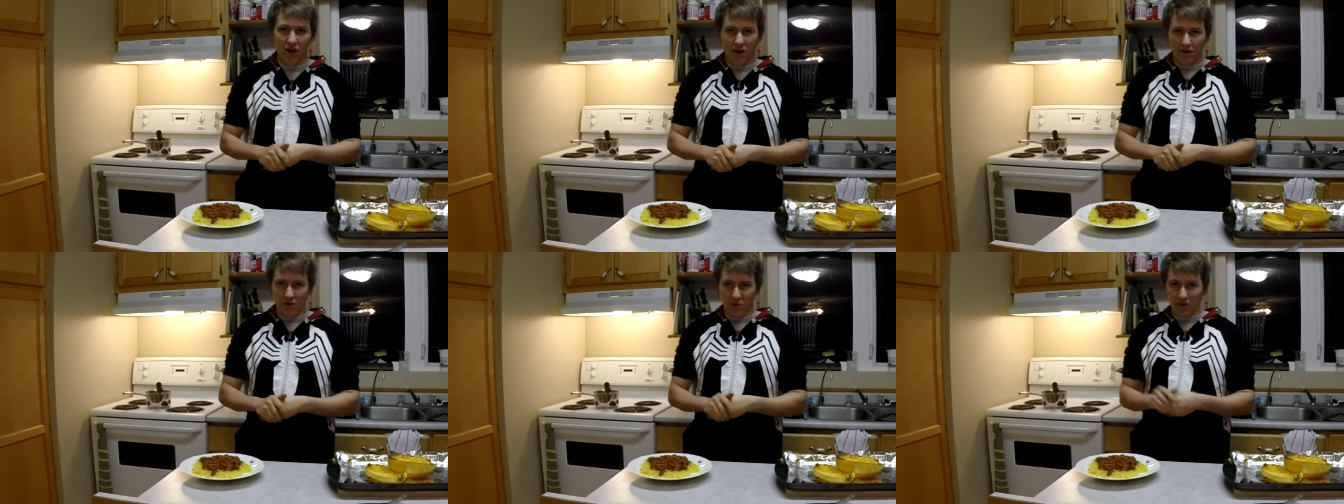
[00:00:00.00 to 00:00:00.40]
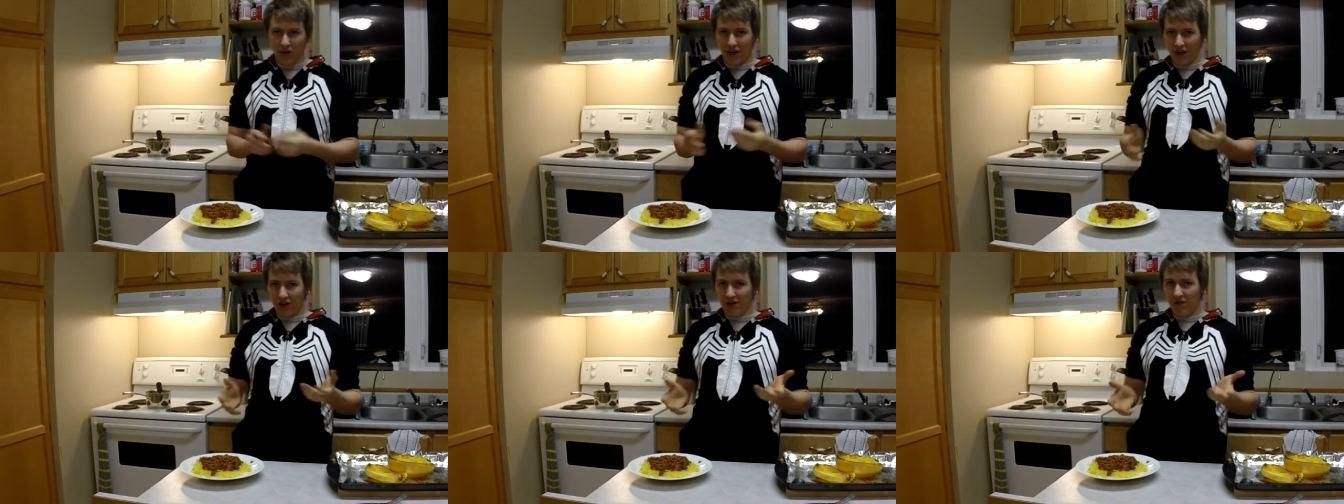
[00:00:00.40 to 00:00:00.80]
So
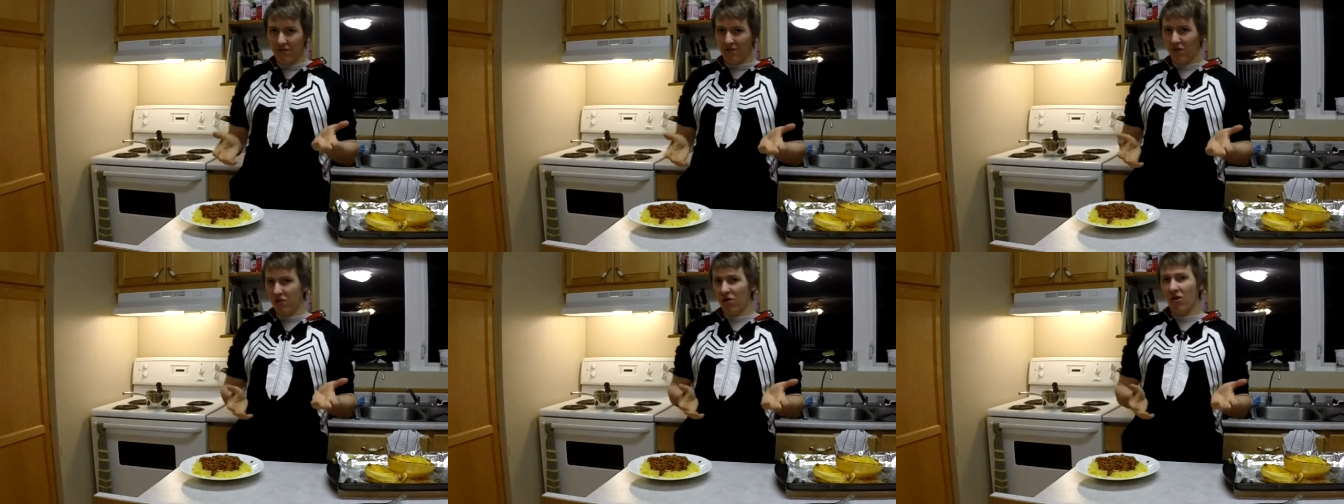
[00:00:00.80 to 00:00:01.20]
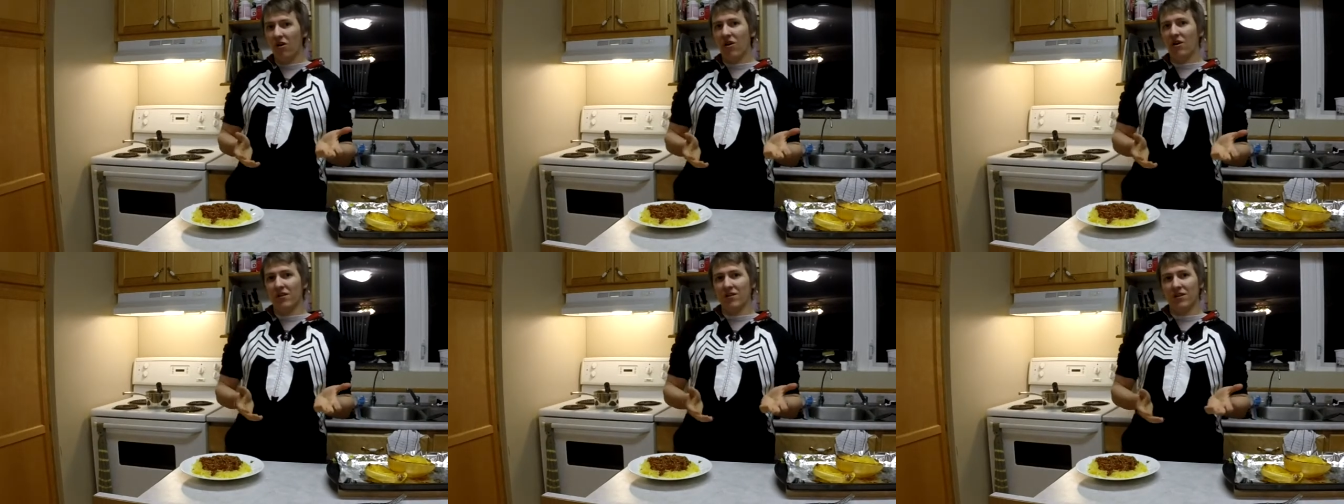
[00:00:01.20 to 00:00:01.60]
again, if you're
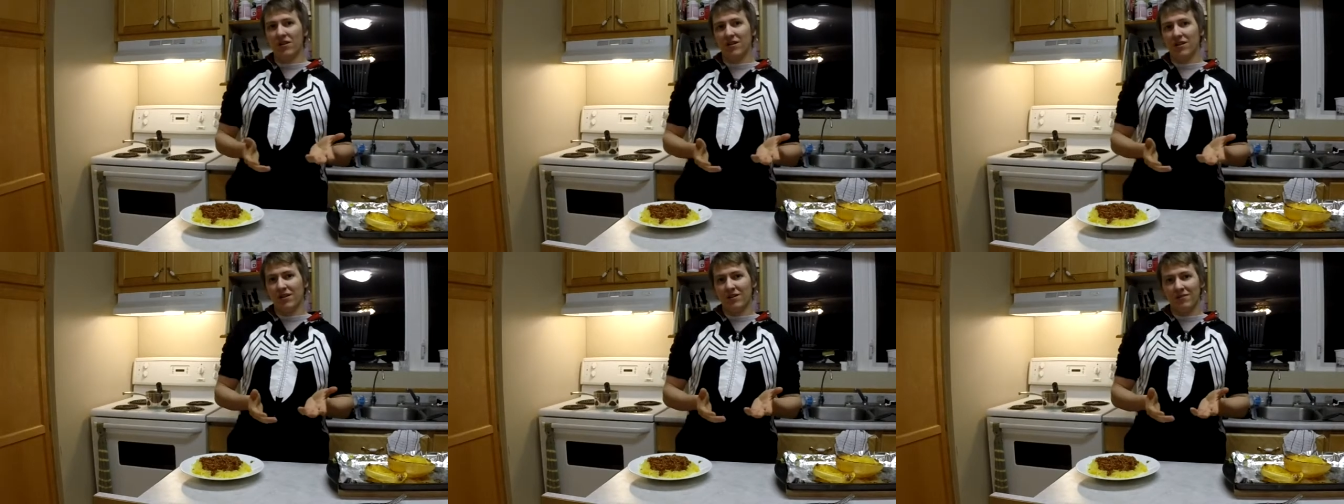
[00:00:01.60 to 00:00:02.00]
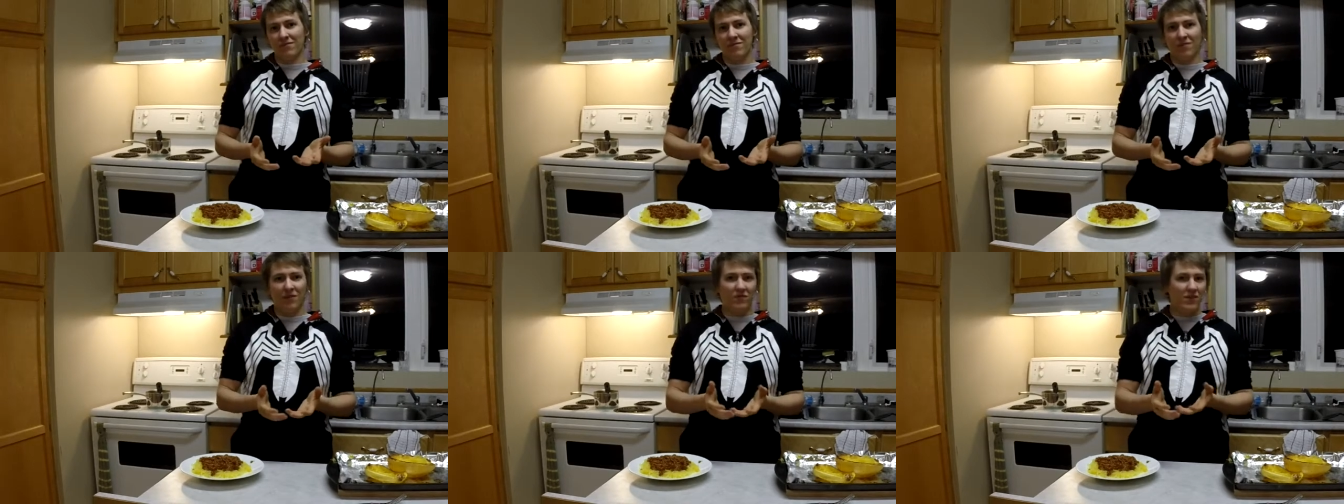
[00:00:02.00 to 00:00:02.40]
on a
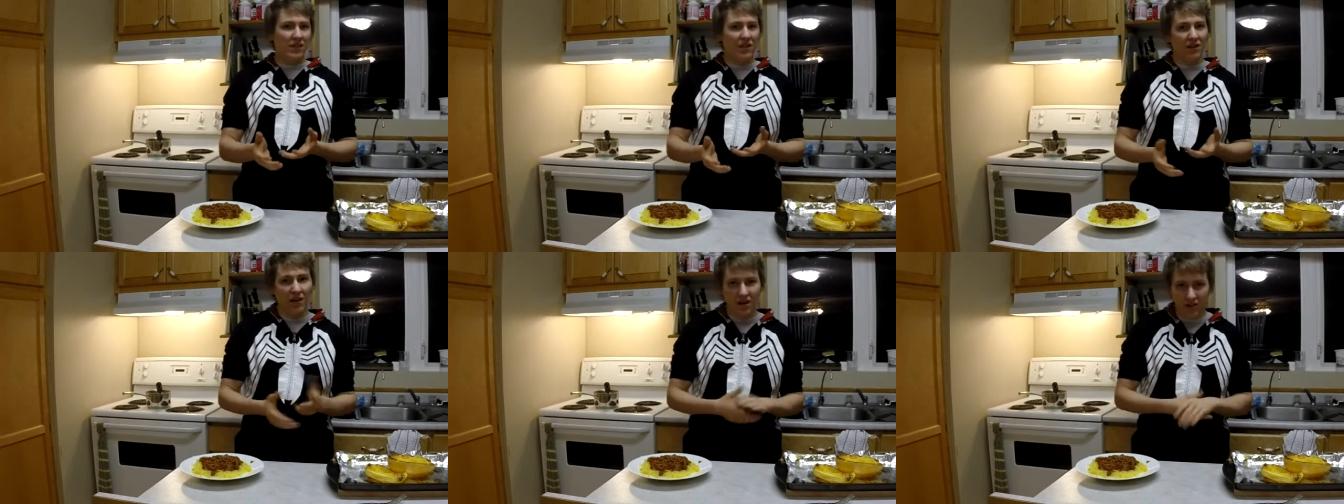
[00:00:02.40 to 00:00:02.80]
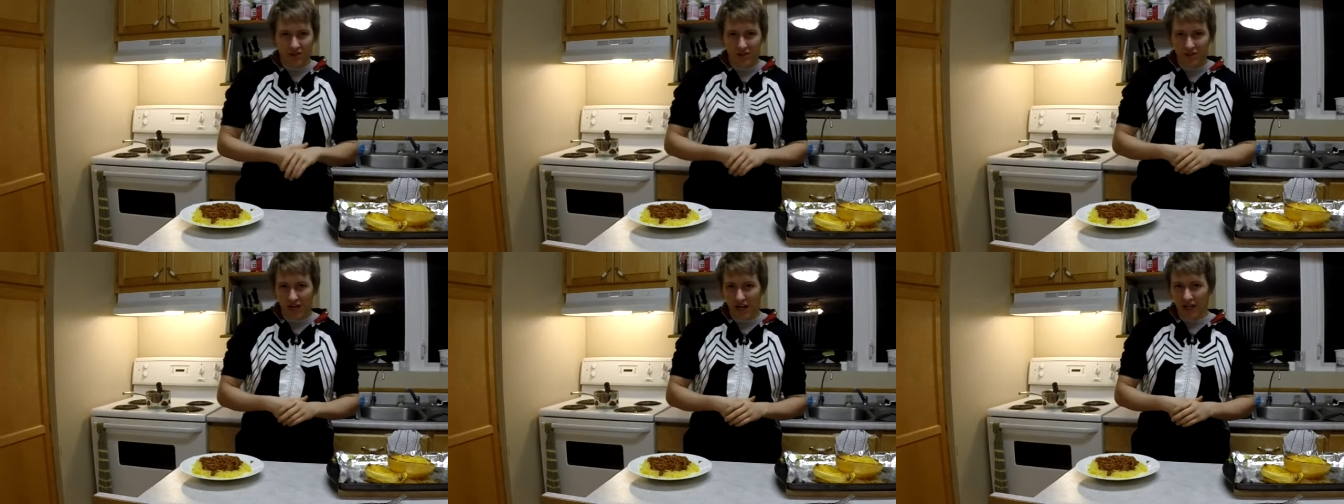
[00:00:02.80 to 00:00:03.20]

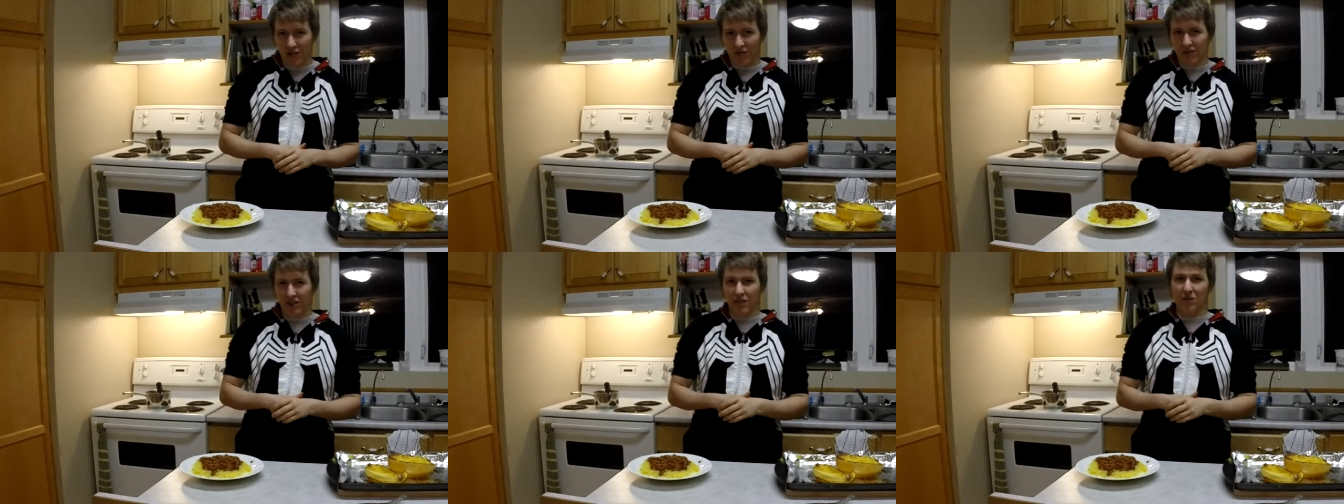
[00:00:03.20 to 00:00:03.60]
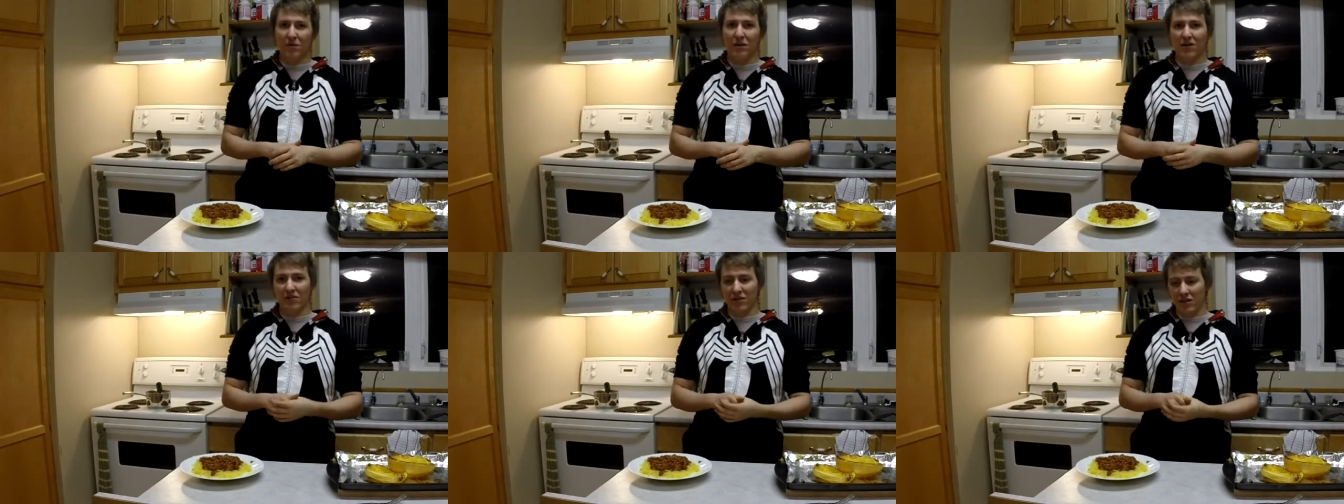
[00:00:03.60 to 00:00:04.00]
1,500 calorie
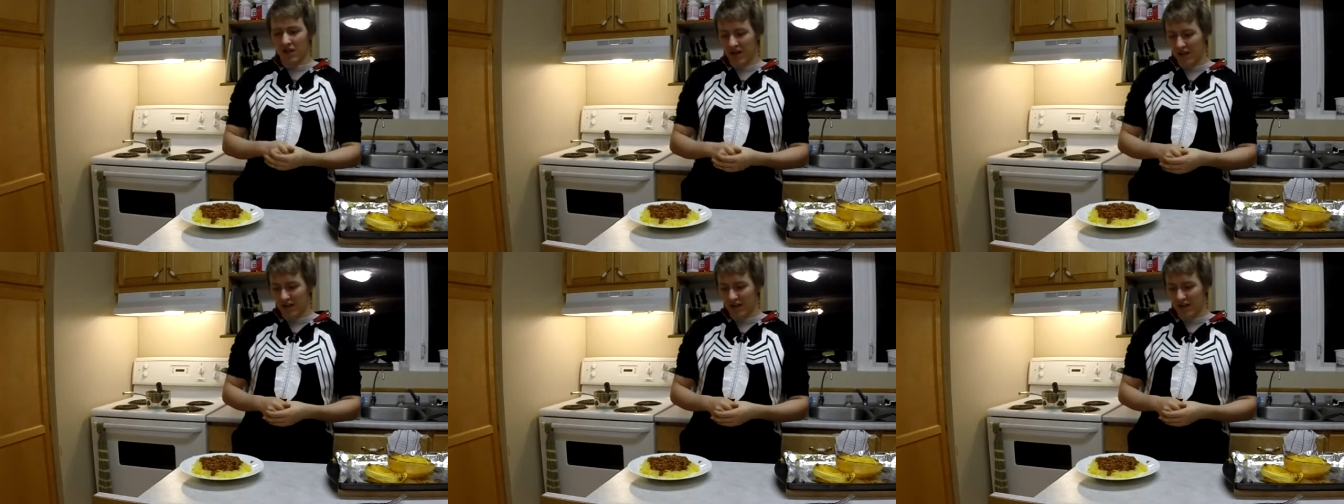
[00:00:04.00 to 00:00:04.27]
limit every day,